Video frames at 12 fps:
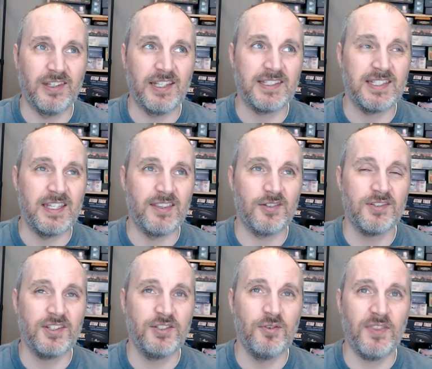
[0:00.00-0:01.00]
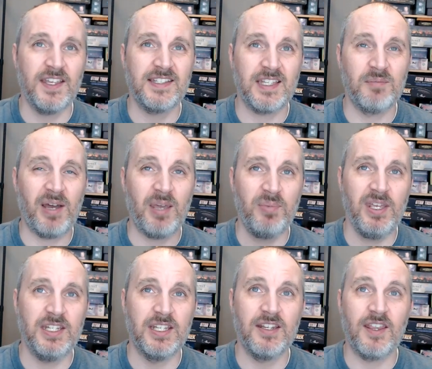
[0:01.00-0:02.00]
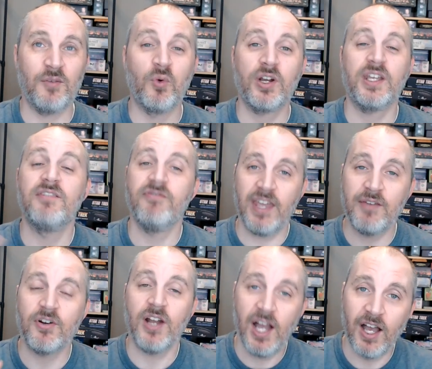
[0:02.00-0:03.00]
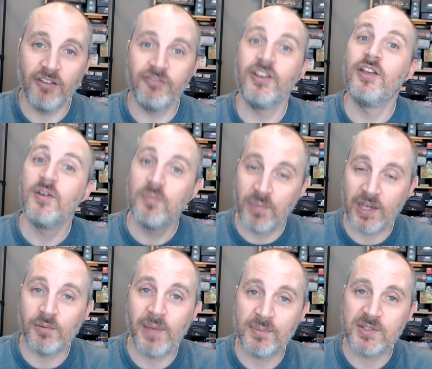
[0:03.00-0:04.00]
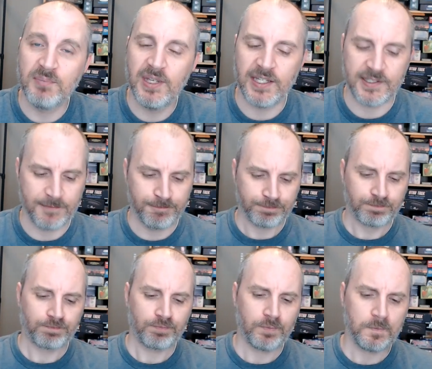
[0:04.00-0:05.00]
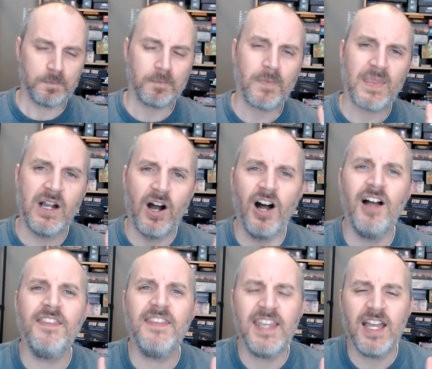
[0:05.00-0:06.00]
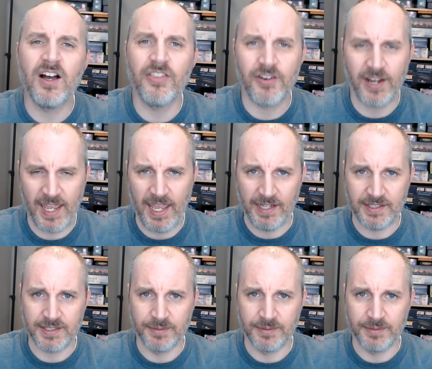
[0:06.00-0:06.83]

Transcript: let's see, those are the two things in my opinion that work in favor of battle maps and minis. On the other hand,